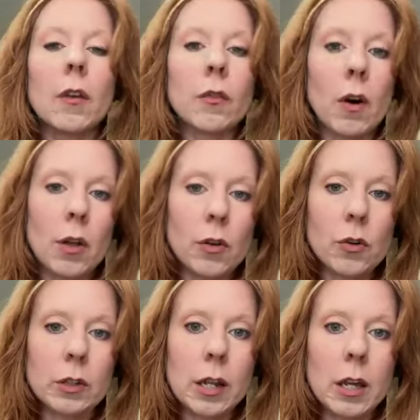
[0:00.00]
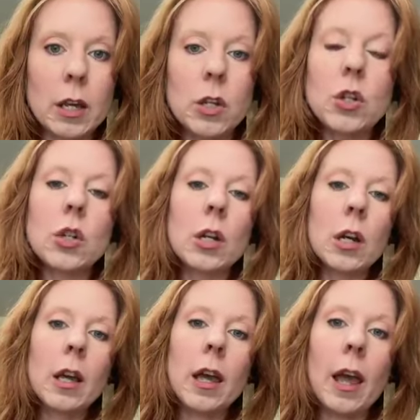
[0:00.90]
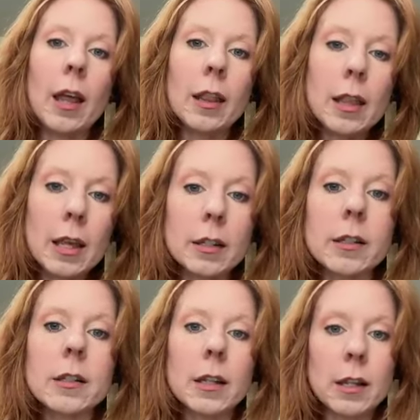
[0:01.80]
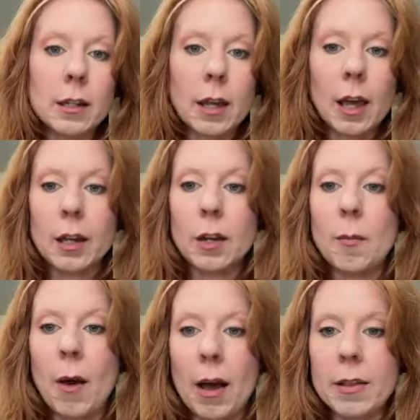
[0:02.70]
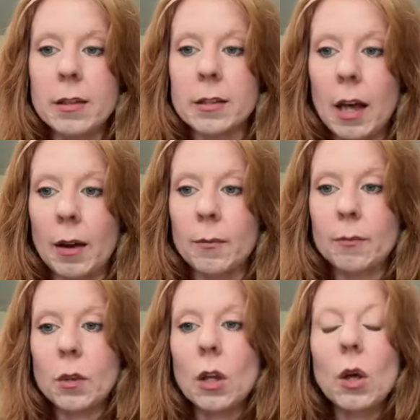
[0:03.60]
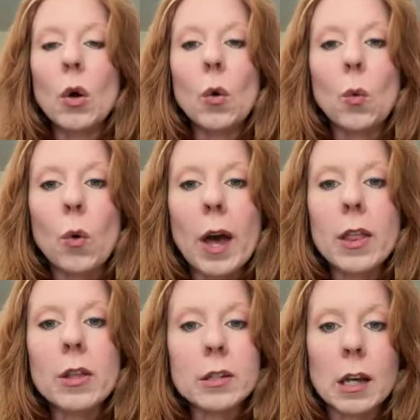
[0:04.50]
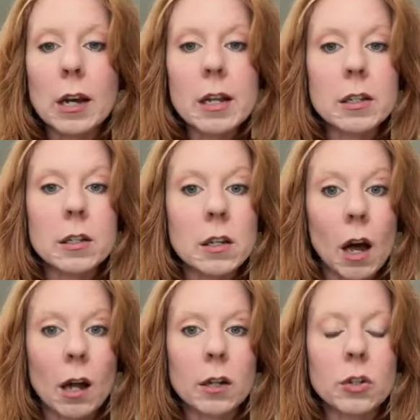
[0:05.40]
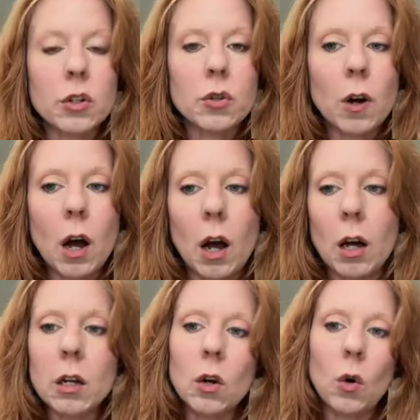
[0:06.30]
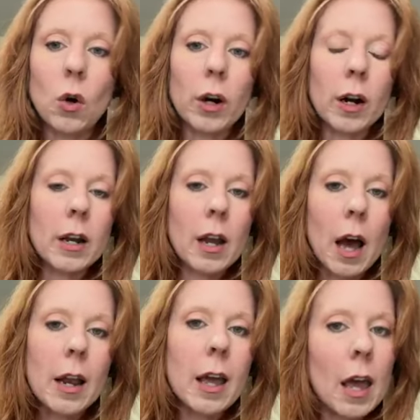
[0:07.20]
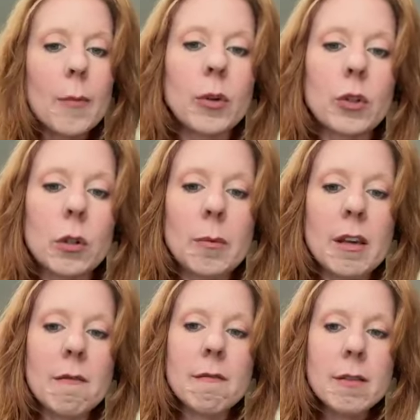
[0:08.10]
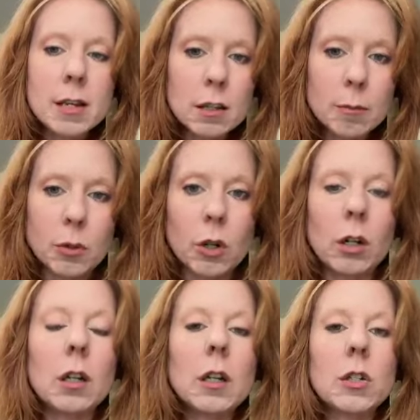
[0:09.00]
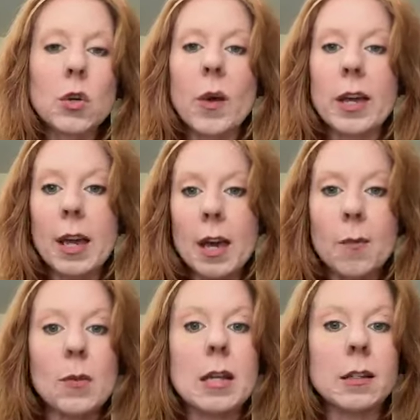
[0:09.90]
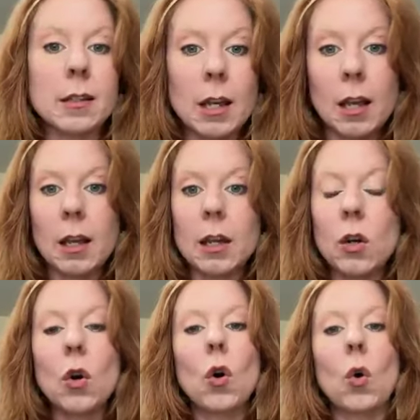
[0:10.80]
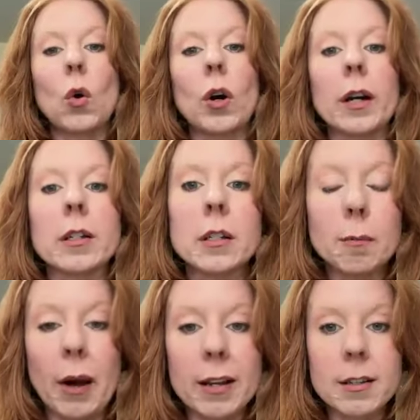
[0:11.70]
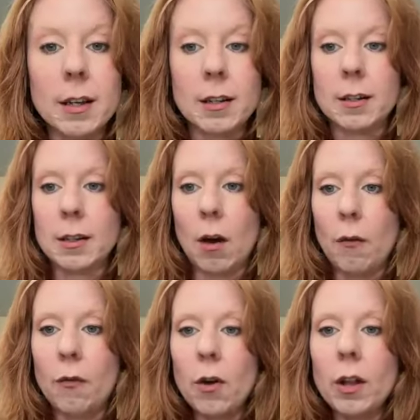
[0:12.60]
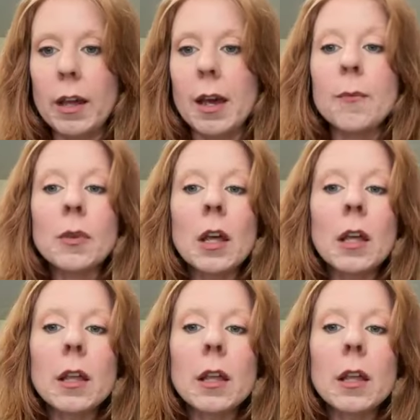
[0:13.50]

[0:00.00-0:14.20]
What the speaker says: and father's lineage, and this is indicated by the sun. When the sun is not strong or not able to be visible, so it can't be seen or express itself fully,